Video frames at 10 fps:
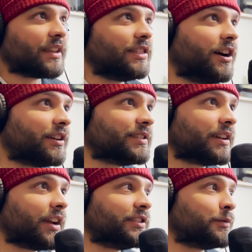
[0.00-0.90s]
No, because
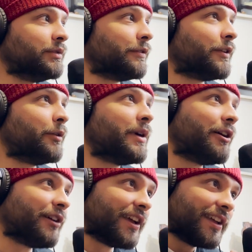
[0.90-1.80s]
like I just went to
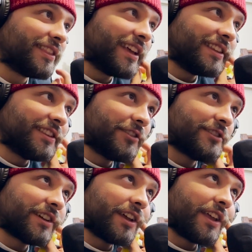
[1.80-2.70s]
Fairmount and
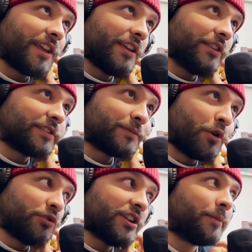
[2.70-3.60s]
there's like a
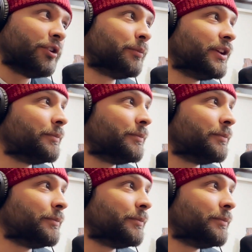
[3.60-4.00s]
smoke shop near me.